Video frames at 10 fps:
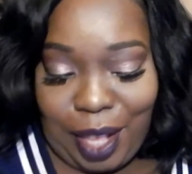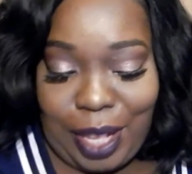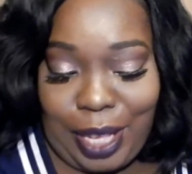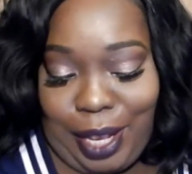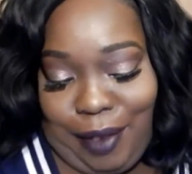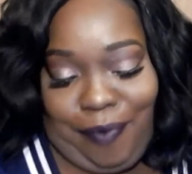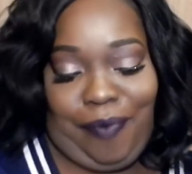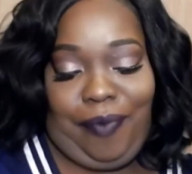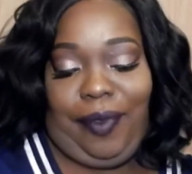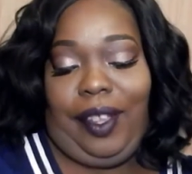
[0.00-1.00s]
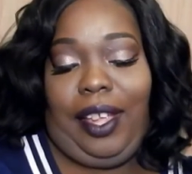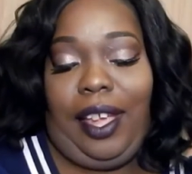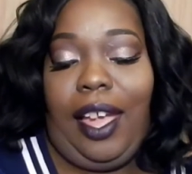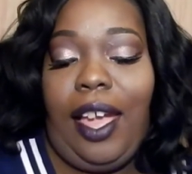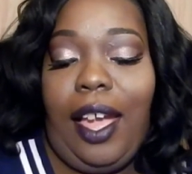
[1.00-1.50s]
So
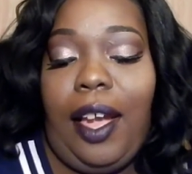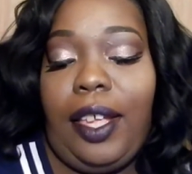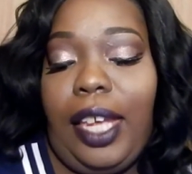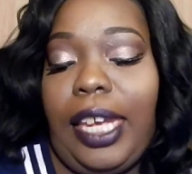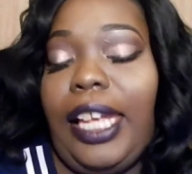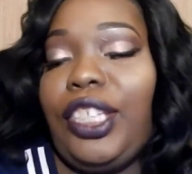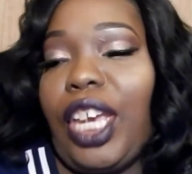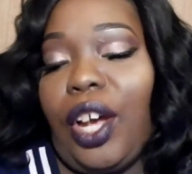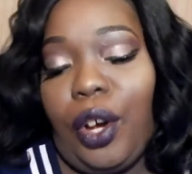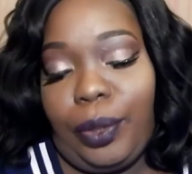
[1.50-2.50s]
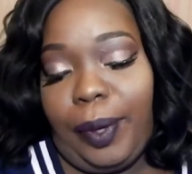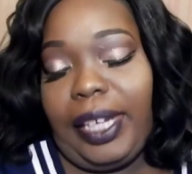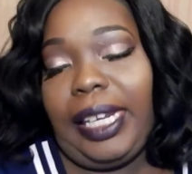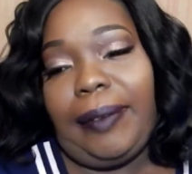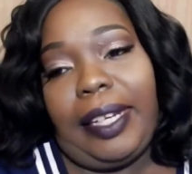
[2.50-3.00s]
you can check out
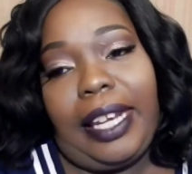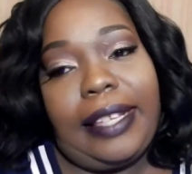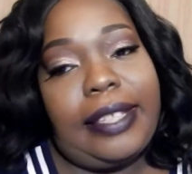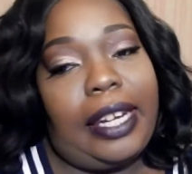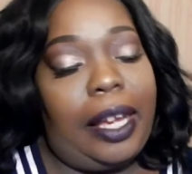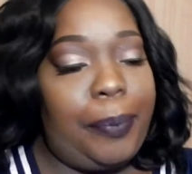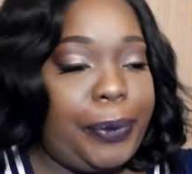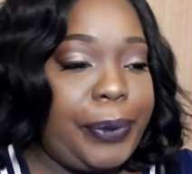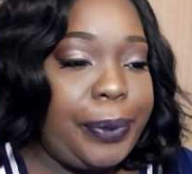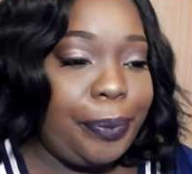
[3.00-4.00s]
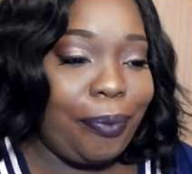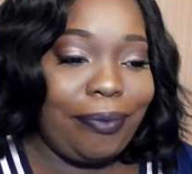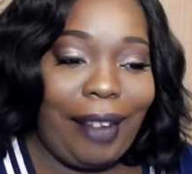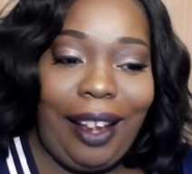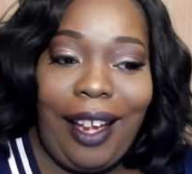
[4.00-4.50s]
when in the next adapts
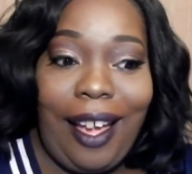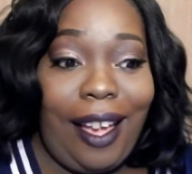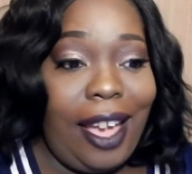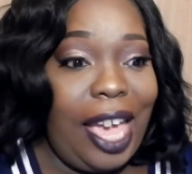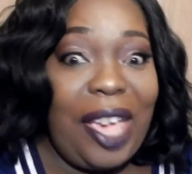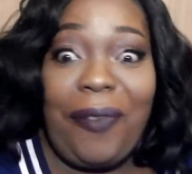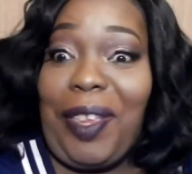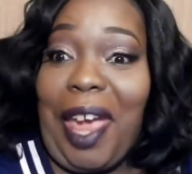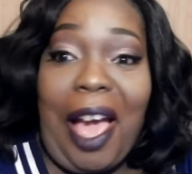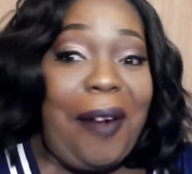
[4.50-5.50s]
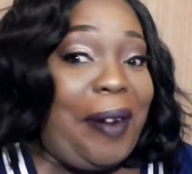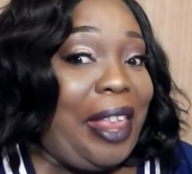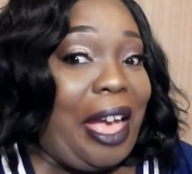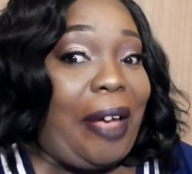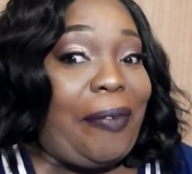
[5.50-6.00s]
if you not
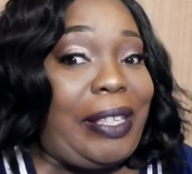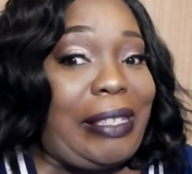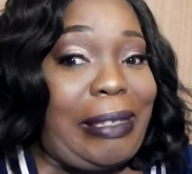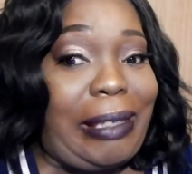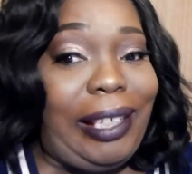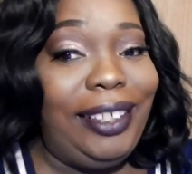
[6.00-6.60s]
already have it.